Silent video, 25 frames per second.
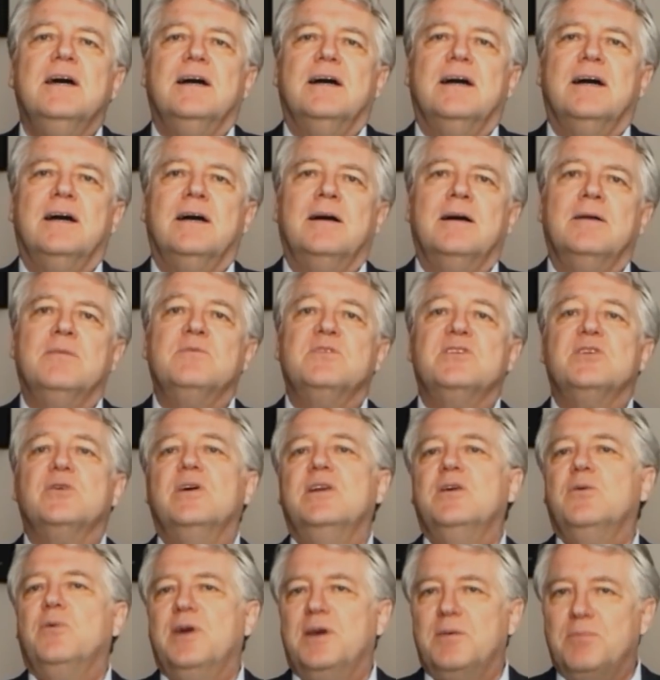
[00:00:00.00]
Um, so
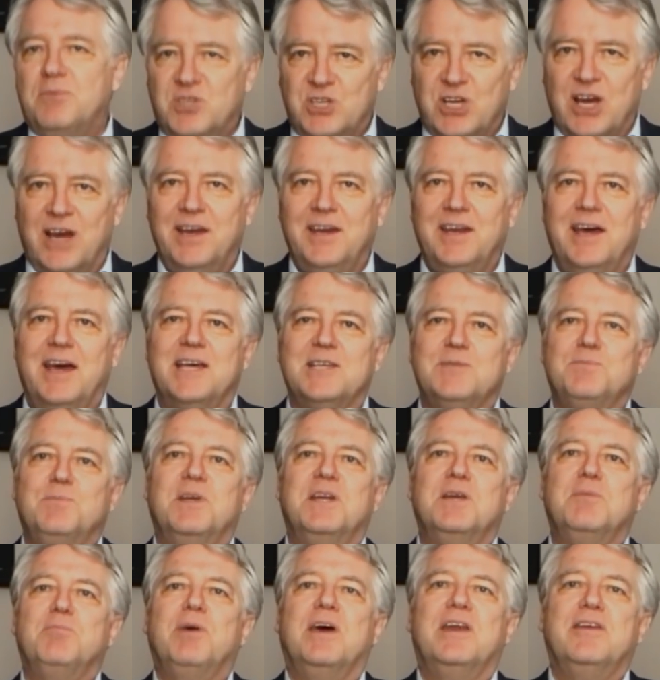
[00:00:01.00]
in a way, China has
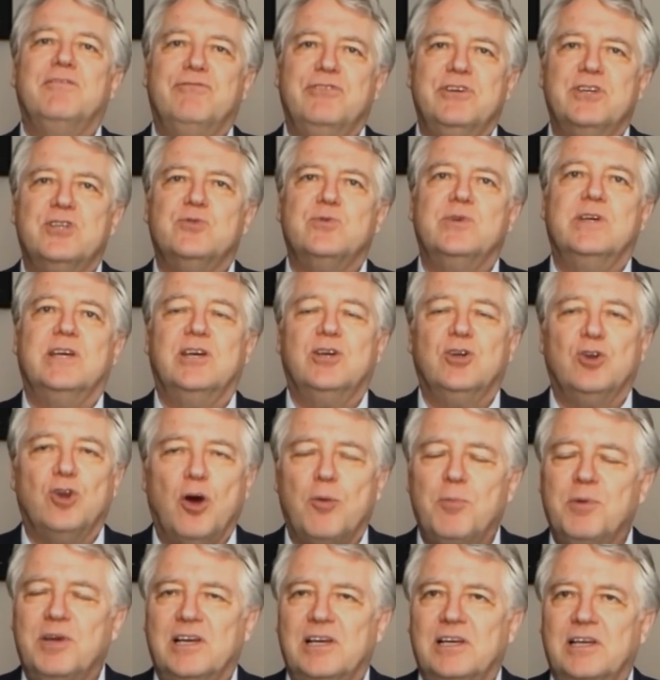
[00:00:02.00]
been a beneficiary
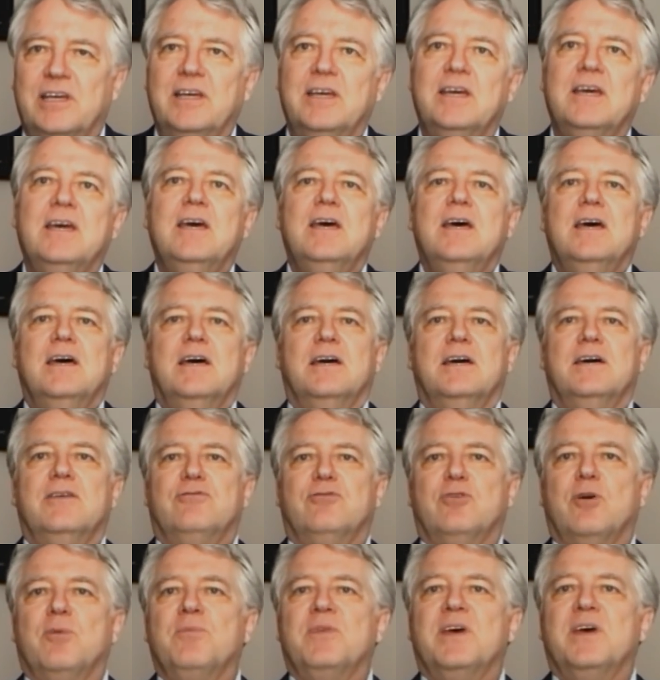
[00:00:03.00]
economically uh,
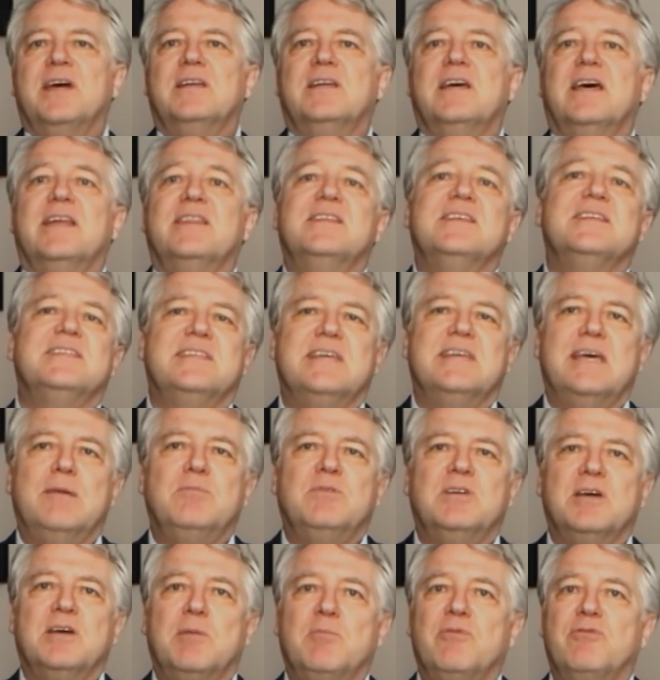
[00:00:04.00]
from that. At the same
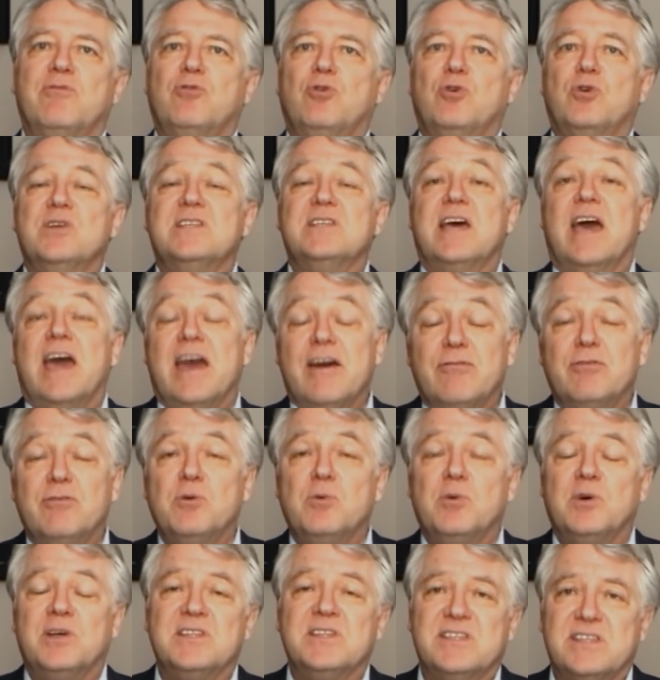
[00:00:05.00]
time, of course,
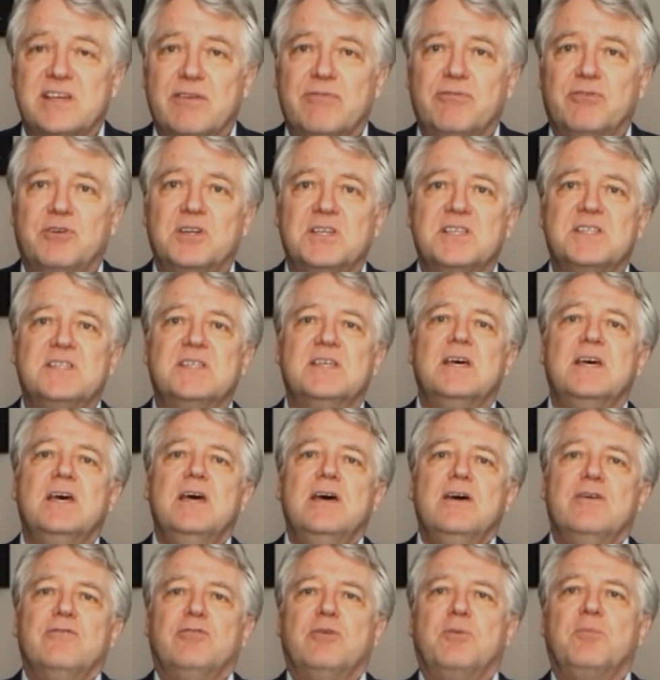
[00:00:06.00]
everyone suffers
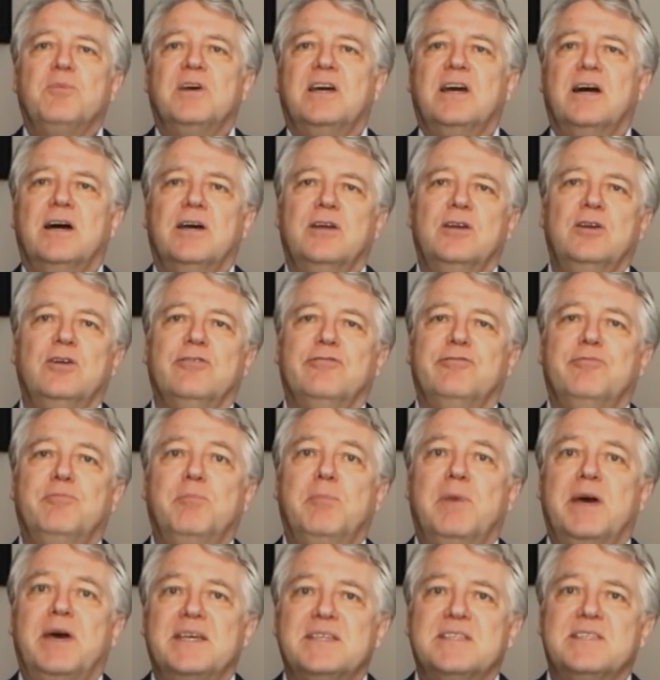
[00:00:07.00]
from the kind of
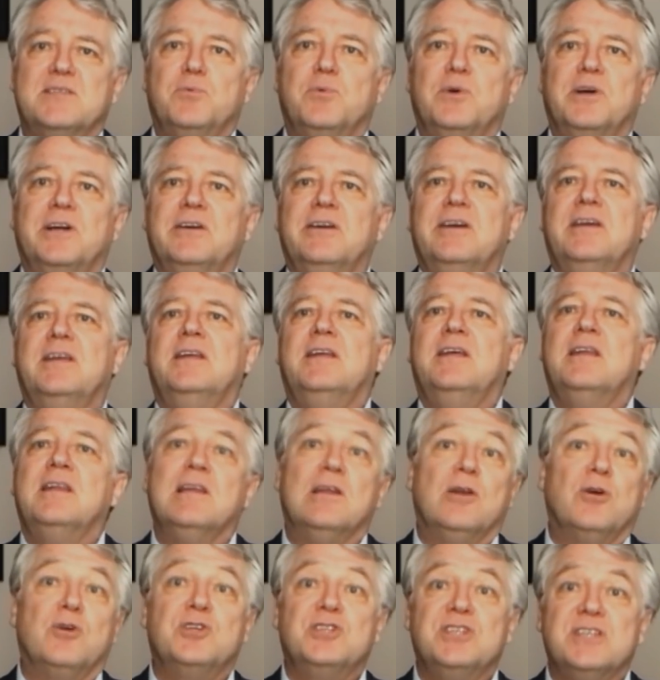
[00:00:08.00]
mess we're in in
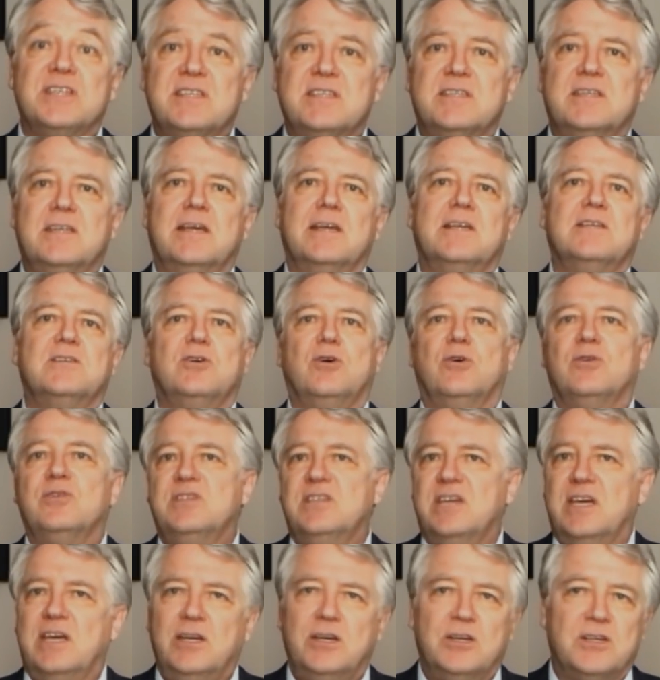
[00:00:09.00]
logistics,
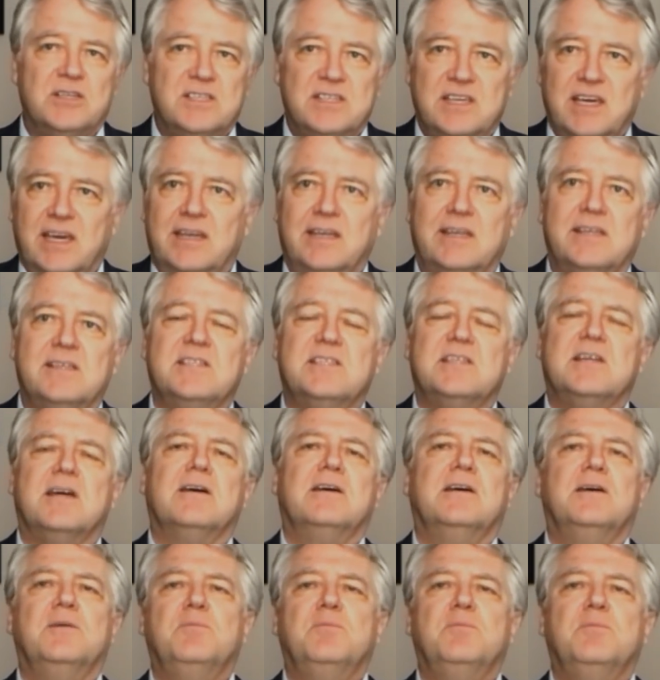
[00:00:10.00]
containers getting
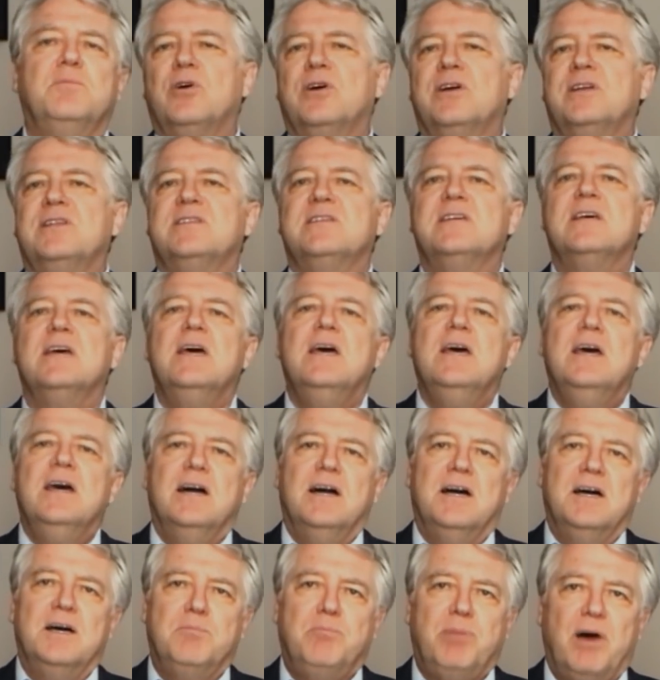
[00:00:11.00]
stuck at ports,
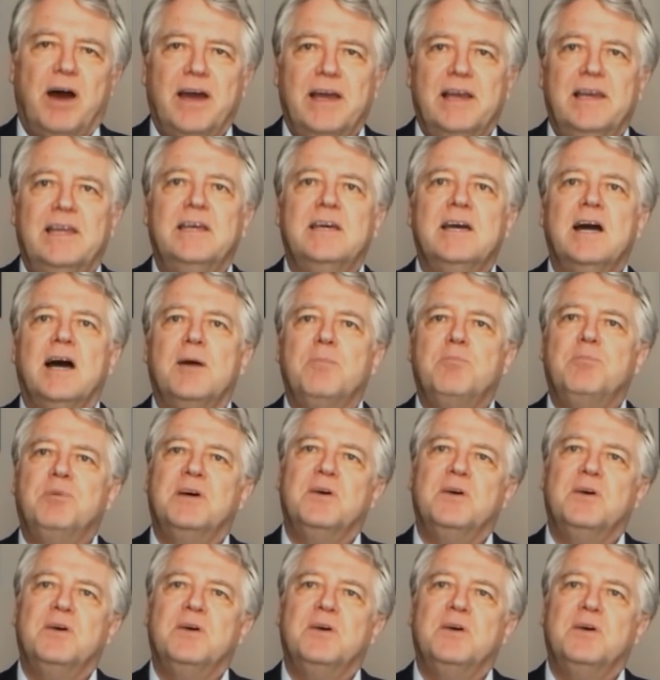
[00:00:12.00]
uh, piling up.